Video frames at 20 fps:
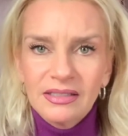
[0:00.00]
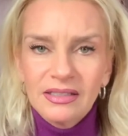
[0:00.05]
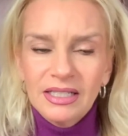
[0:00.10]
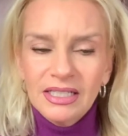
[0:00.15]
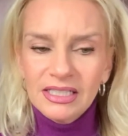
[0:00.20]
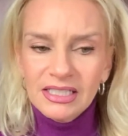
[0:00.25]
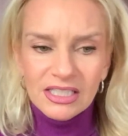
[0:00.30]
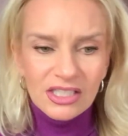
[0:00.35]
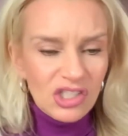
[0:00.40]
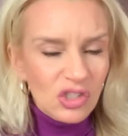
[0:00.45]

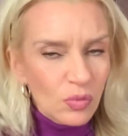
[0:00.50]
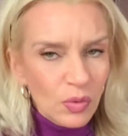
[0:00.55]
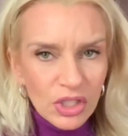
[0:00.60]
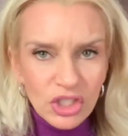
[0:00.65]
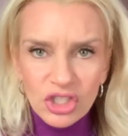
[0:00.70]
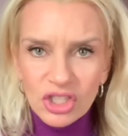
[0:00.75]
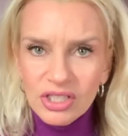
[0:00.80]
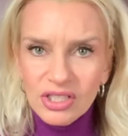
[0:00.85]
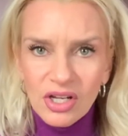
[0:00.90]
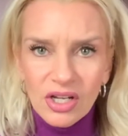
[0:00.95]
It
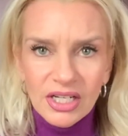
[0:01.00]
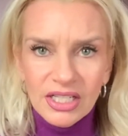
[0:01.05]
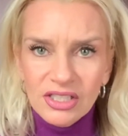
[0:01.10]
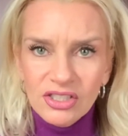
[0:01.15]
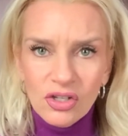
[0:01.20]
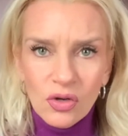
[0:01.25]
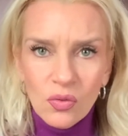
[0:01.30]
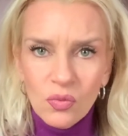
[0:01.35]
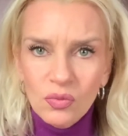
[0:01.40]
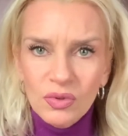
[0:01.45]
switches on its
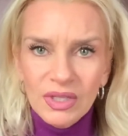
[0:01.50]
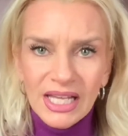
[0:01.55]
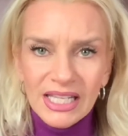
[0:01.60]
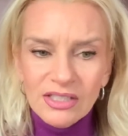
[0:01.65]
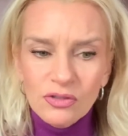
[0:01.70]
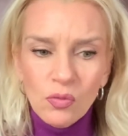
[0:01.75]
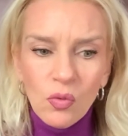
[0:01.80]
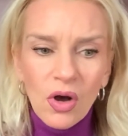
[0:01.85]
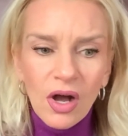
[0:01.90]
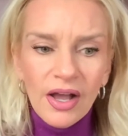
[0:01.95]
own. That's
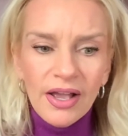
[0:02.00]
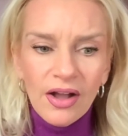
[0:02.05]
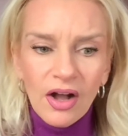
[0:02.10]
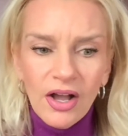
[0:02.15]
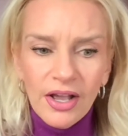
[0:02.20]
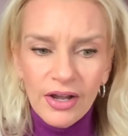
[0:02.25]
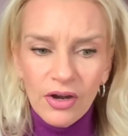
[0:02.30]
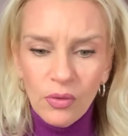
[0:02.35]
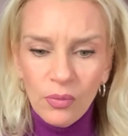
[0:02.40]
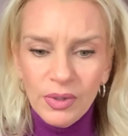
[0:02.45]
why
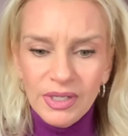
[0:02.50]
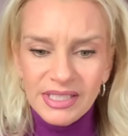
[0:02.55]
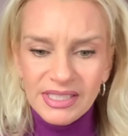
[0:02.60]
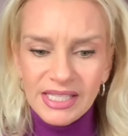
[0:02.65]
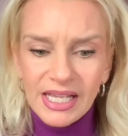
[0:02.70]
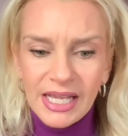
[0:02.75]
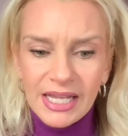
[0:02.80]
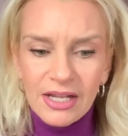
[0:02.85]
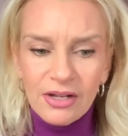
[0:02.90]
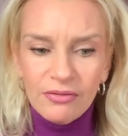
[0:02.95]
I always
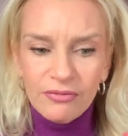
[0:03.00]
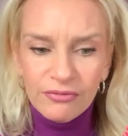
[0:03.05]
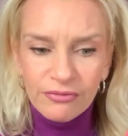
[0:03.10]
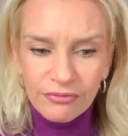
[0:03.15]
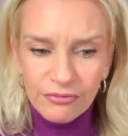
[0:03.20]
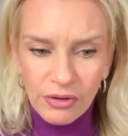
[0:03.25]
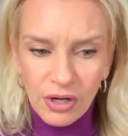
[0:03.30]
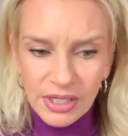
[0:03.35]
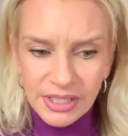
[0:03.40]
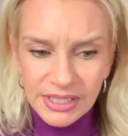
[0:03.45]
say
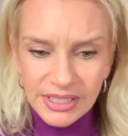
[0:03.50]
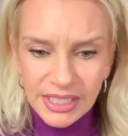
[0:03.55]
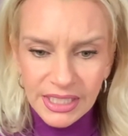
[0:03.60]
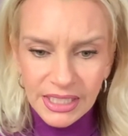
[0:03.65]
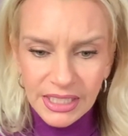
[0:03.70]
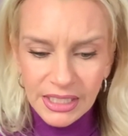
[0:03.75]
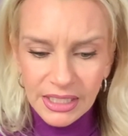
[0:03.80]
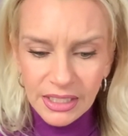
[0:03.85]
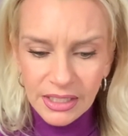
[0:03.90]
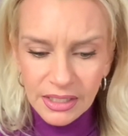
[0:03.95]

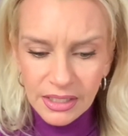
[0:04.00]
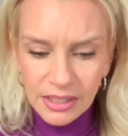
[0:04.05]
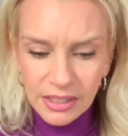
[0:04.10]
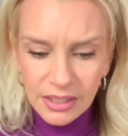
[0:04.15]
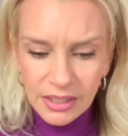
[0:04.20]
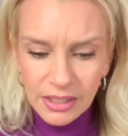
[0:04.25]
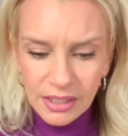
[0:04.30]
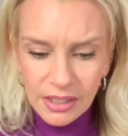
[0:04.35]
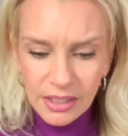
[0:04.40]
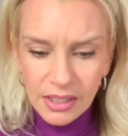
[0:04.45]
confronting
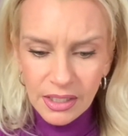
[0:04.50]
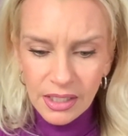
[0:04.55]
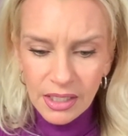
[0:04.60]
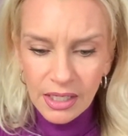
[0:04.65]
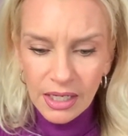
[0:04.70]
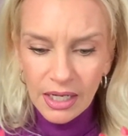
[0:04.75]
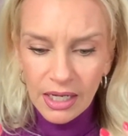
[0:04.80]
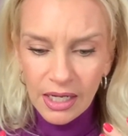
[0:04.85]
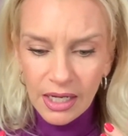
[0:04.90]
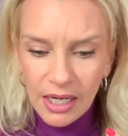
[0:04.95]

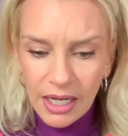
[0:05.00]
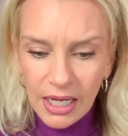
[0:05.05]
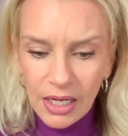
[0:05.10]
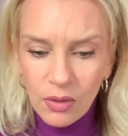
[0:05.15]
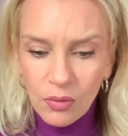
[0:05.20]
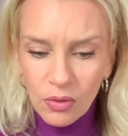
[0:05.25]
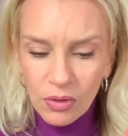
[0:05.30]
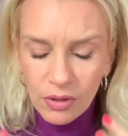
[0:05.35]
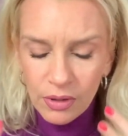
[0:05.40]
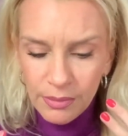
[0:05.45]

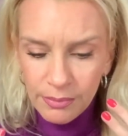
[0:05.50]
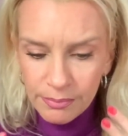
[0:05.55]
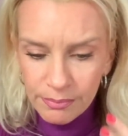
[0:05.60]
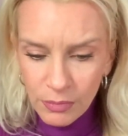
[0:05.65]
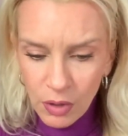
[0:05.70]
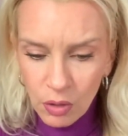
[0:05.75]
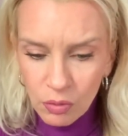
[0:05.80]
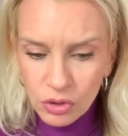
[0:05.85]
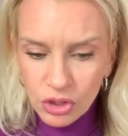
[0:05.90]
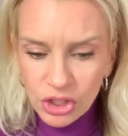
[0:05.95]
our
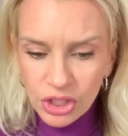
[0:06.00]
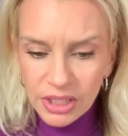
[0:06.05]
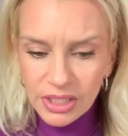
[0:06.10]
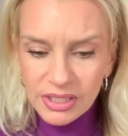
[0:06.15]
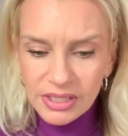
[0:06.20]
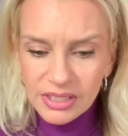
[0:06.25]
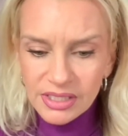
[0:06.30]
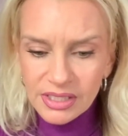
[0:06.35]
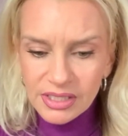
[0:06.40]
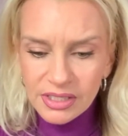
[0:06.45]

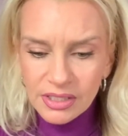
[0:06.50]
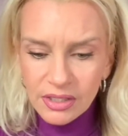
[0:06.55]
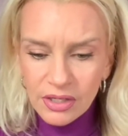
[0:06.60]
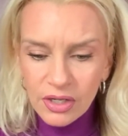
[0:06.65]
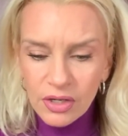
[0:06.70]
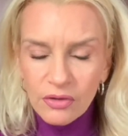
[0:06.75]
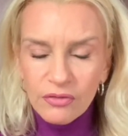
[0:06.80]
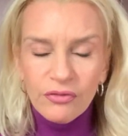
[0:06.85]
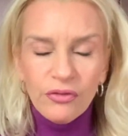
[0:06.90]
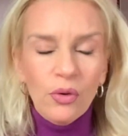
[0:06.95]
emotions
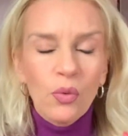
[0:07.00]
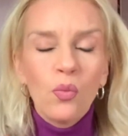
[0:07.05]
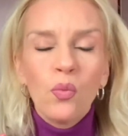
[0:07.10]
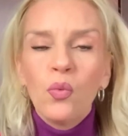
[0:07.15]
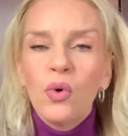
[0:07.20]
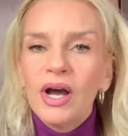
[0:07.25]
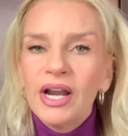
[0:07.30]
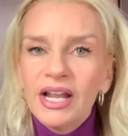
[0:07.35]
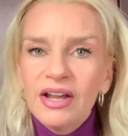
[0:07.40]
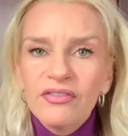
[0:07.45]
for
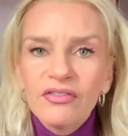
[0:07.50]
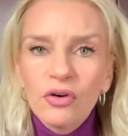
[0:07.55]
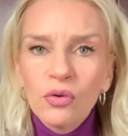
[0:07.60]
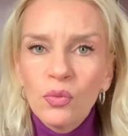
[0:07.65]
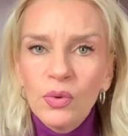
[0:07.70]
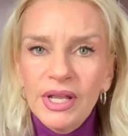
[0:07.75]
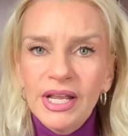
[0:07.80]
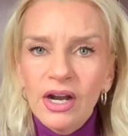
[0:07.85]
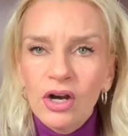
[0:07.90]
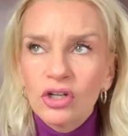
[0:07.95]
whatever
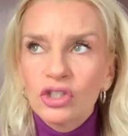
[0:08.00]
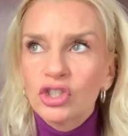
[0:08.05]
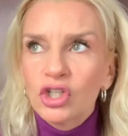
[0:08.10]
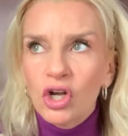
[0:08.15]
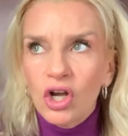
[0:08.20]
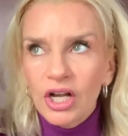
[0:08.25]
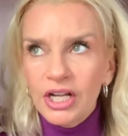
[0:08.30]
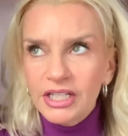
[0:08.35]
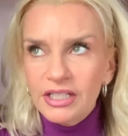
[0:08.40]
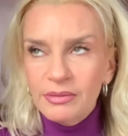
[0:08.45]
we are
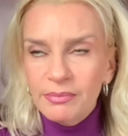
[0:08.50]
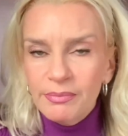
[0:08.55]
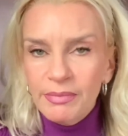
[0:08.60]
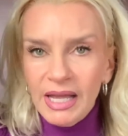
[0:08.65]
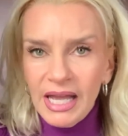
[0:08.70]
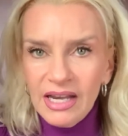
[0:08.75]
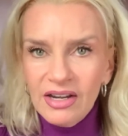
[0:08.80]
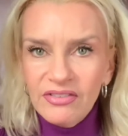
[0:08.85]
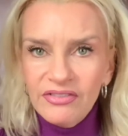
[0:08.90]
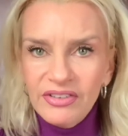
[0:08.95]
trying to
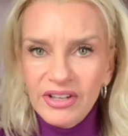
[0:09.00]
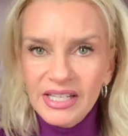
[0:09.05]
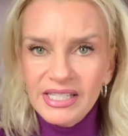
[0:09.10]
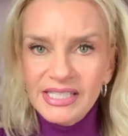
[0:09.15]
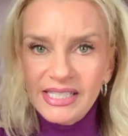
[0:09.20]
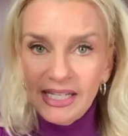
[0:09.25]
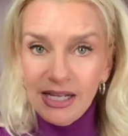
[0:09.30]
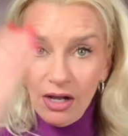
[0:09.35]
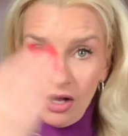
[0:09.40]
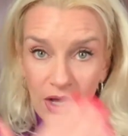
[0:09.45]
manifest,
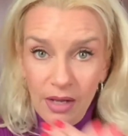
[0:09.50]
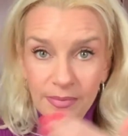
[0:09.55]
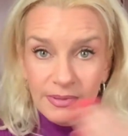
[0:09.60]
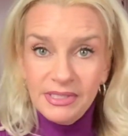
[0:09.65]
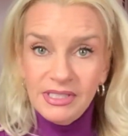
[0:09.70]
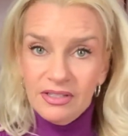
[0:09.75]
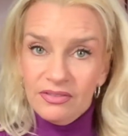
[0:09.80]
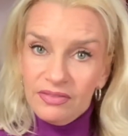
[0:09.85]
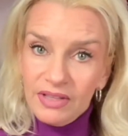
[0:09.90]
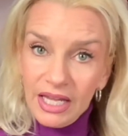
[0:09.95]
the
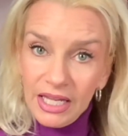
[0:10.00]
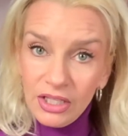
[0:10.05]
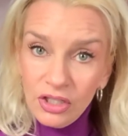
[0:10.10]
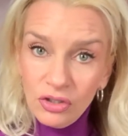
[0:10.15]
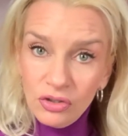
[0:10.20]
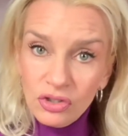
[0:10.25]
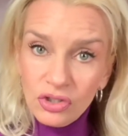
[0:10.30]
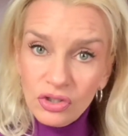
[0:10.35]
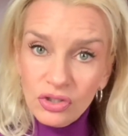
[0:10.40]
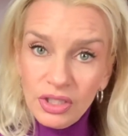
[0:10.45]
opposite of that
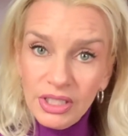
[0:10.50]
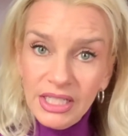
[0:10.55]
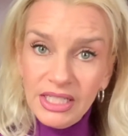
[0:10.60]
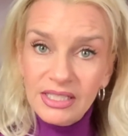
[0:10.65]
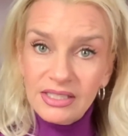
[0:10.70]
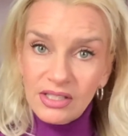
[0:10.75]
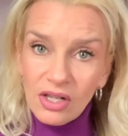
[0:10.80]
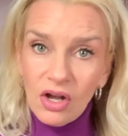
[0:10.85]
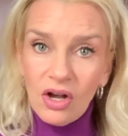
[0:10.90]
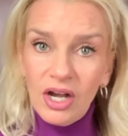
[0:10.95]
usually
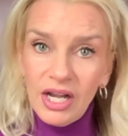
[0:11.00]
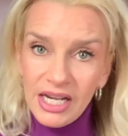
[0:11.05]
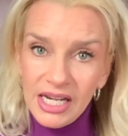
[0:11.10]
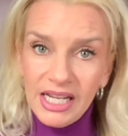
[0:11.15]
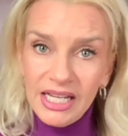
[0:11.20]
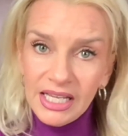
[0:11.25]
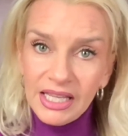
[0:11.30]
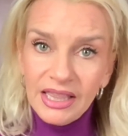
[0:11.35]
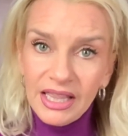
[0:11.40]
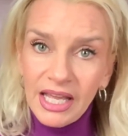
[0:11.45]
is
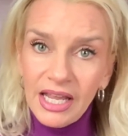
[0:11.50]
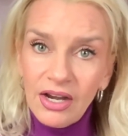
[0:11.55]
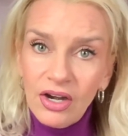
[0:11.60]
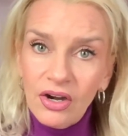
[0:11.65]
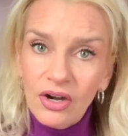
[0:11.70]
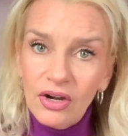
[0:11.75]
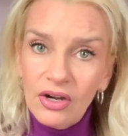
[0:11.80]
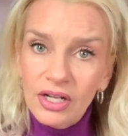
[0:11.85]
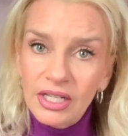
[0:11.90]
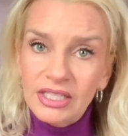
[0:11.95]
hiding in
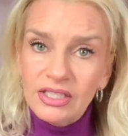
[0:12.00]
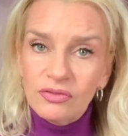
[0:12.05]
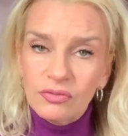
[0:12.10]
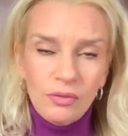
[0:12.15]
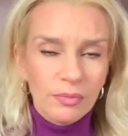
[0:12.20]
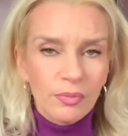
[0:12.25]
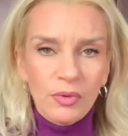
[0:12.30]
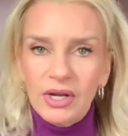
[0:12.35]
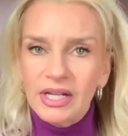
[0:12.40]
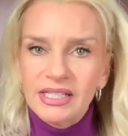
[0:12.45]
there. It's
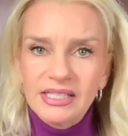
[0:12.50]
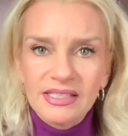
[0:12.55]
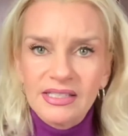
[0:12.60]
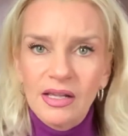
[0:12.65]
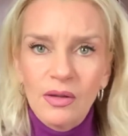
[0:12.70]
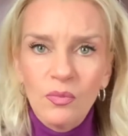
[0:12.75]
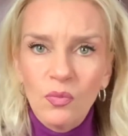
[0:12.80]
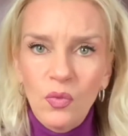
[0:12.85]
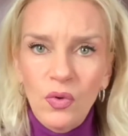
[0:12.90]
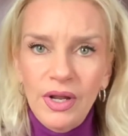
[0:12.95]
repressed
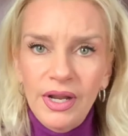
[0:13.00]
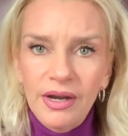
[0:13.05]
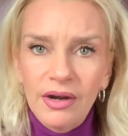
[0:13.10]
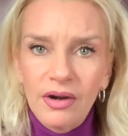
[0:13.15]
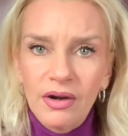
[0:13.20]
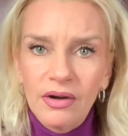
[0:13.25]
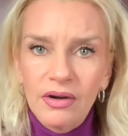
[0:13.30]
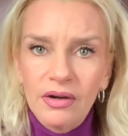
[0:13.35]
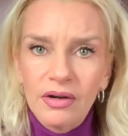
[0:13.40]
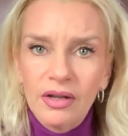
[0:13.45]

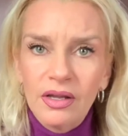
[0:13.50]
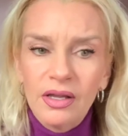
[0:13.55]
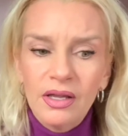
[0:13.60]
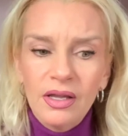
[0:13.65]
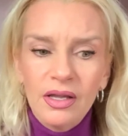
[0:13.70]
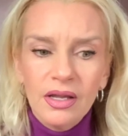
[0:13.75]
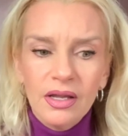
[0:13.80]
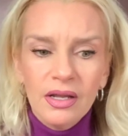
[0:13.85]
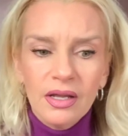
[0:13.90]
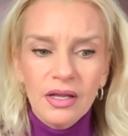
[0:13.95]
somewhere.
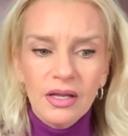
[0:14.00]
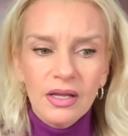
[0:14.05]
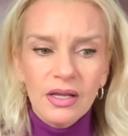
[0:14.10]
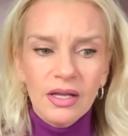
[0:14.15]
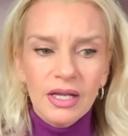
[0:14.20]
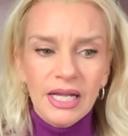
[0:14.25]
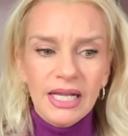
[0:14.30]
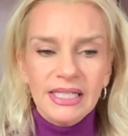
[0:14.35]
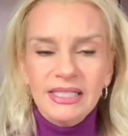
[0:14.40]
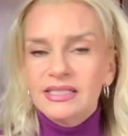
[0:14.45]

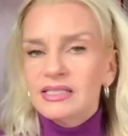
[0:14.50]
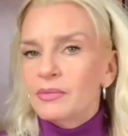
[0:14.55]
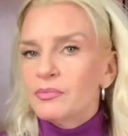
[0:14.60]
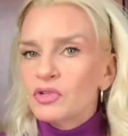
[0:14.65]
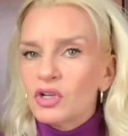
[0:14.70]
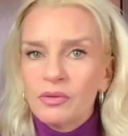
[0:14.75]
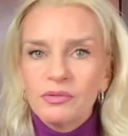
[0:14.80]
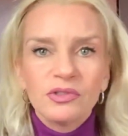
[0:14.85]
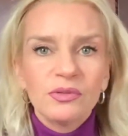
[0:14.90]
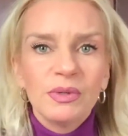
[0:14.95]
And
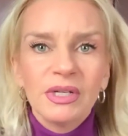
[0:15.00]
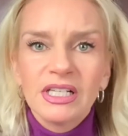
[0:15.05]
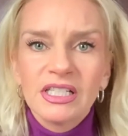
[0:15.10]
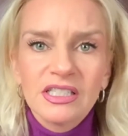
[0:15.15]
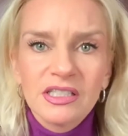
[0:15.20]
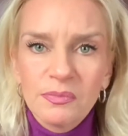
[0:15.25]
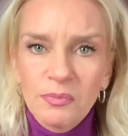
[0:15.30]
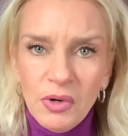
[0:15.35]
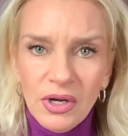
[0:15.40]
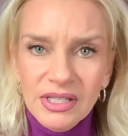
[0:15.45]
sometimes we
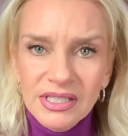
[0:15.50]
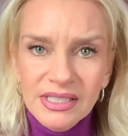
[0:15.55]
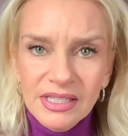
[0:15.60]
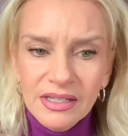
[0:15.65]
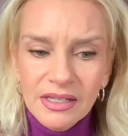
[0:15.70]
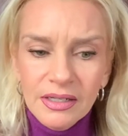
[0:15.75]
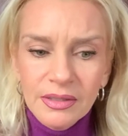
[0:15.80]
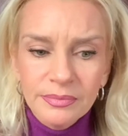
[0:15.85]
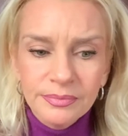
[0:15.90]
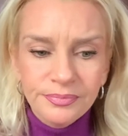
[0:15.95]
express
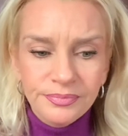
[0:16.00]
it.